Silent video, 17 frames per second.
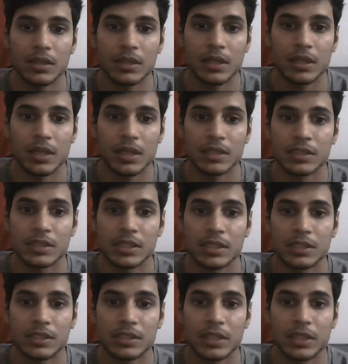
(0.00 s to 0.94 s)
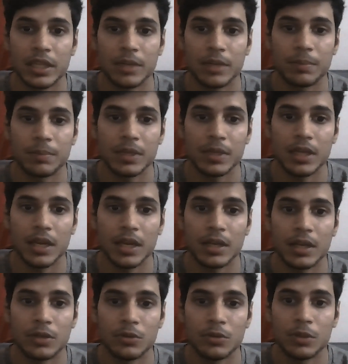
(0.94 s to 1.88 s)
reconstruction therapy,
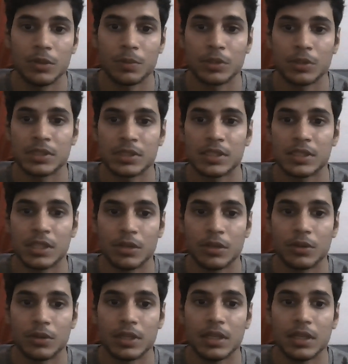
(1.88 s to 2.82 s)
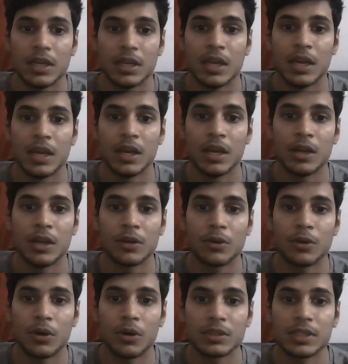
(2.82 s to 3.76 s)
and dual process theory to
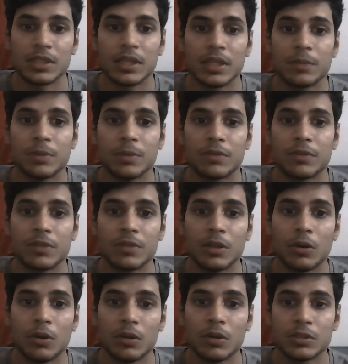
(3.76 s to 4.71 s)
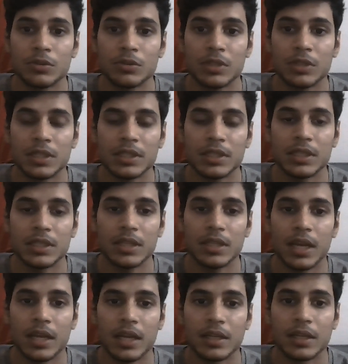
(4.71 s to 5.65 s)
oscillate between loss oriented
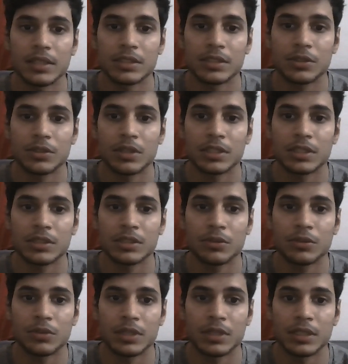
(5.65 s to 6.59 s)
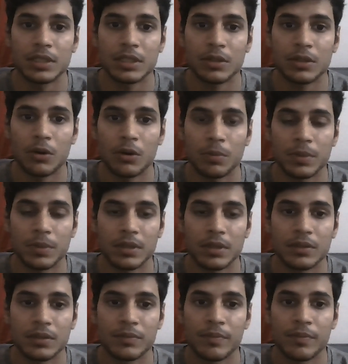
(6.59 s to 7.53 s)
and restoration oriented coping.
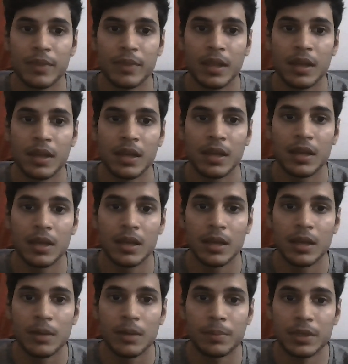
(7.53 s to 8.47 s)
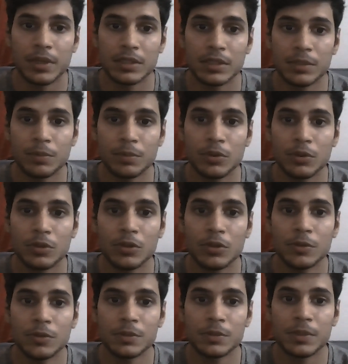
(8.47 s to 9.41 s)
Peer support
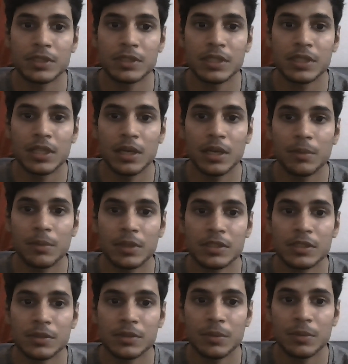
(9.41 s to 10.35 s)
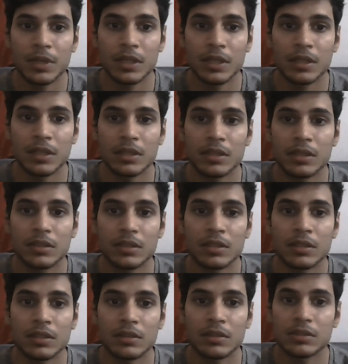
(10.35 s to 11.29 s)
groups, especially among
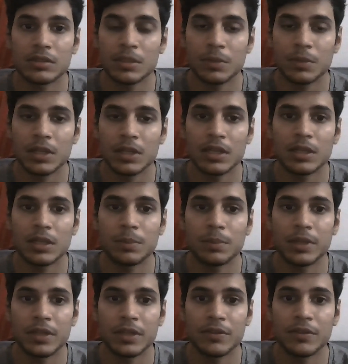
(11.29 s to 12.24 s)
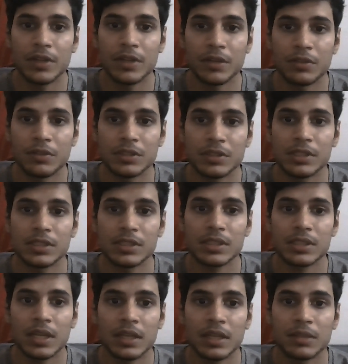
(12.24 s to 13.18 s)
similarly bereaved individuals,
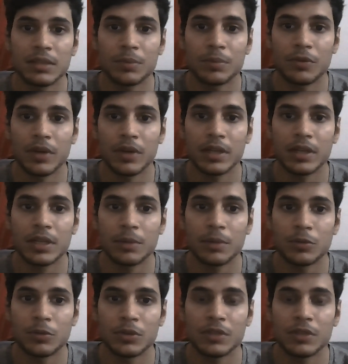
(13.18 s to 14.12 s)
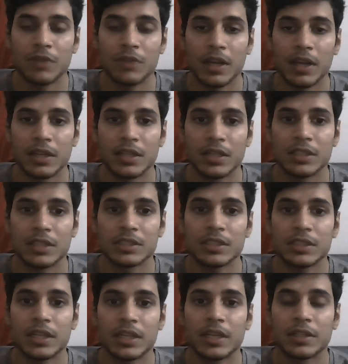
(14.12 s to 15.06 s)
can provide communal
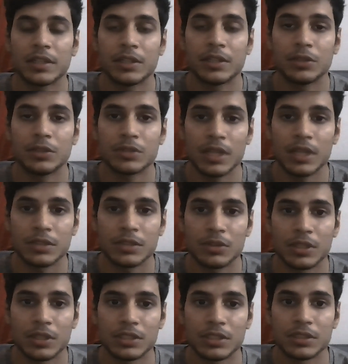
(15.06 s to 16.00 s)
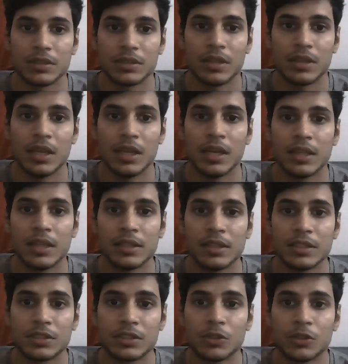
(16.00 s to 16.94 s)
validation and reduce isolation.
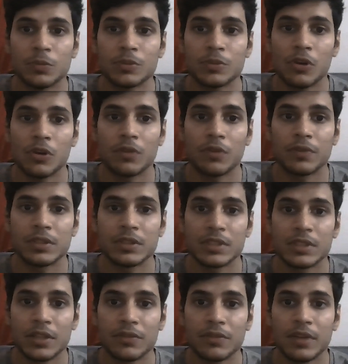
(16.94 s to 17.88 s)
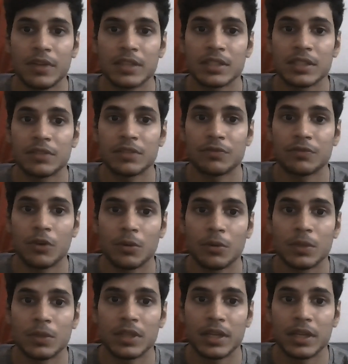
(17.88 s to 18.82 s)
These groups often serve as
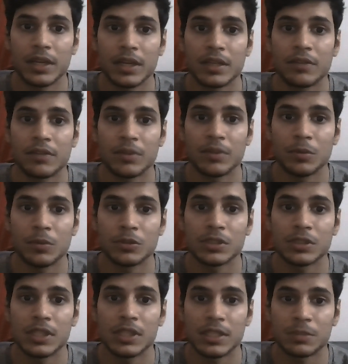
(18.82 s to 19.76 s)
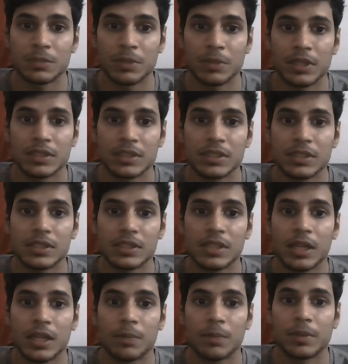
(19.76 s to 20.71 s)
informal corrective emotional experiences,
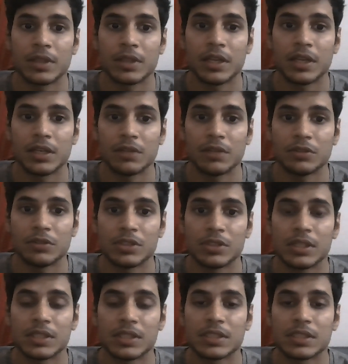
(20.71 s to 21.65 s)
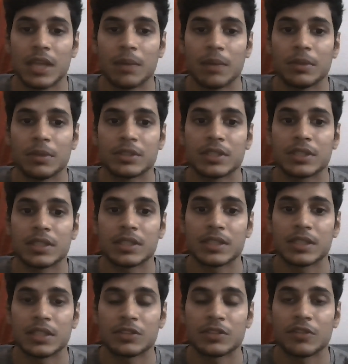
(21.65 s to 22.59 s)
helping the individual reestablish a
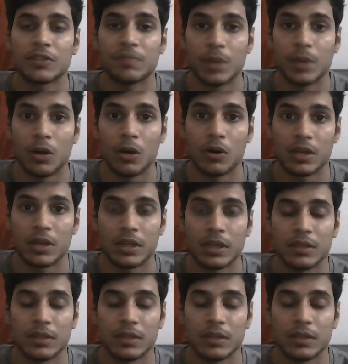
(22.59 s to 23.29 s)
sense of belonging.